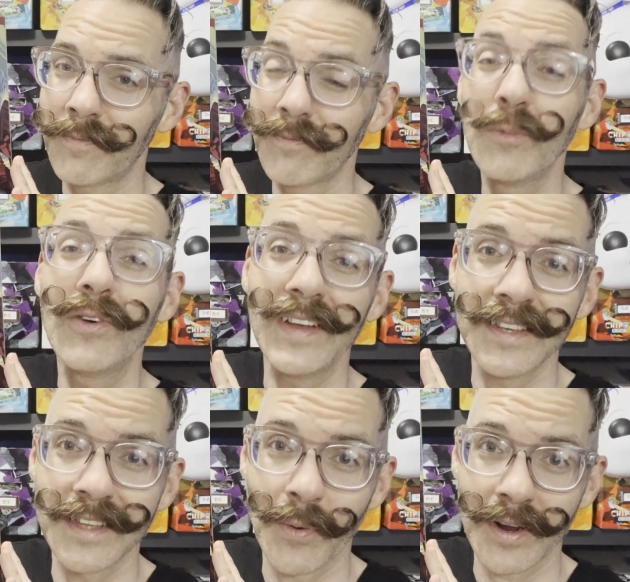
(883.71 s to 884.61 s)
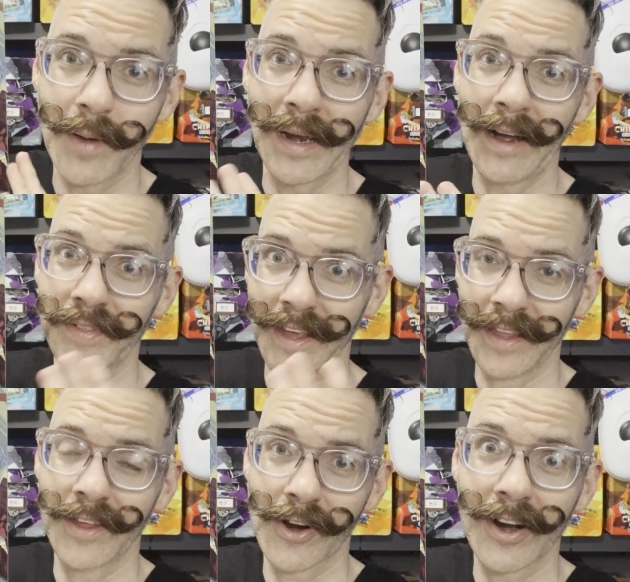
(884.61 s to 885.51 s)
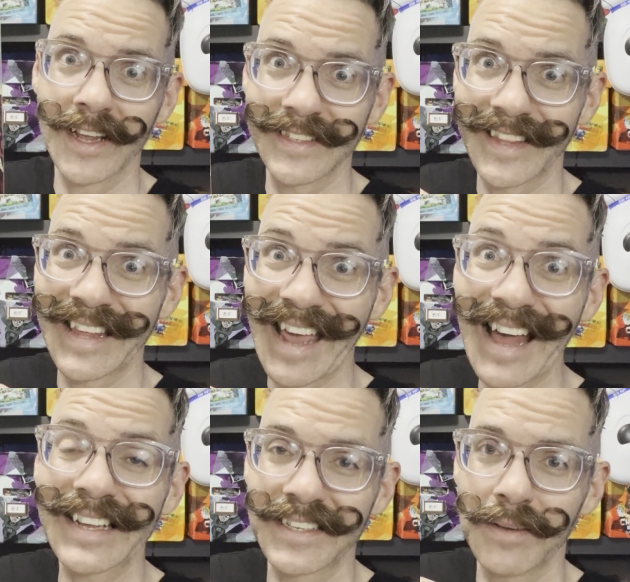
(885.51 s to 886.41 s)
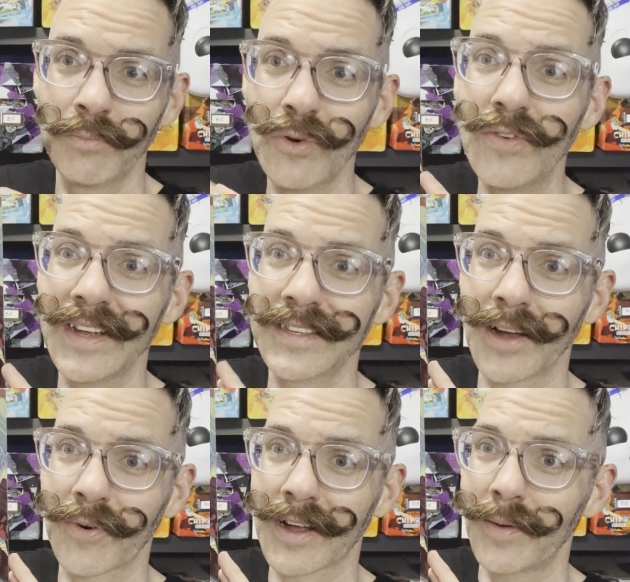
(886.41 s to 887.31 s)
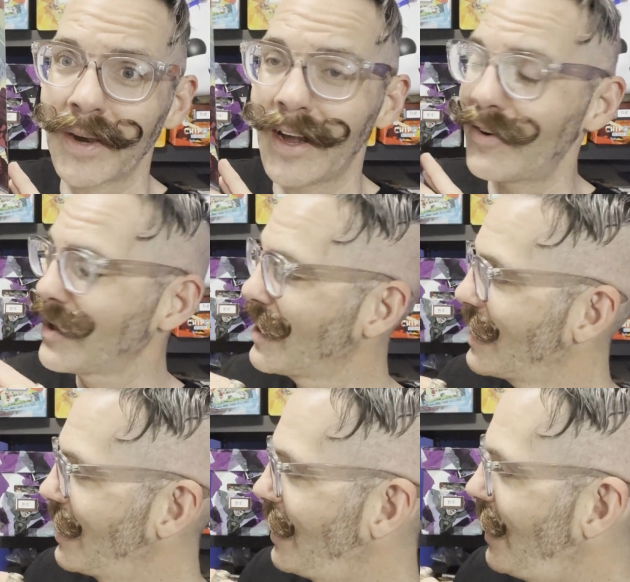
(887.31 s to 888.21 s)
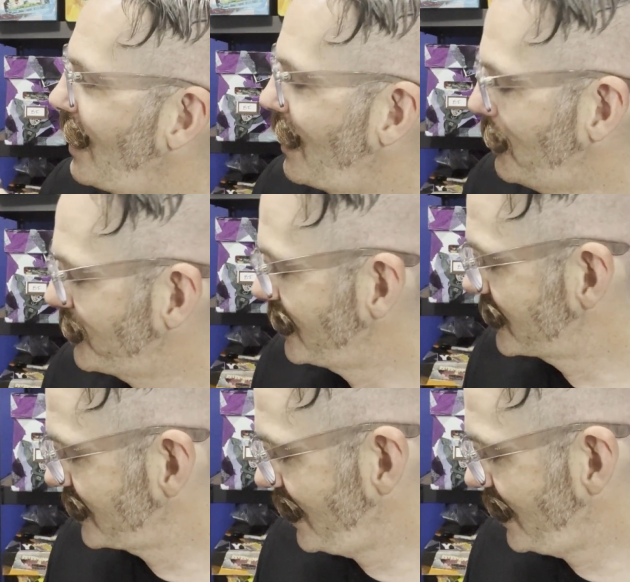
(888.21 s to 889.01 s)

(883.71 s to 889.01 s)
movies that were coming out, the Guardians of the Galaxy movies that were coming out. This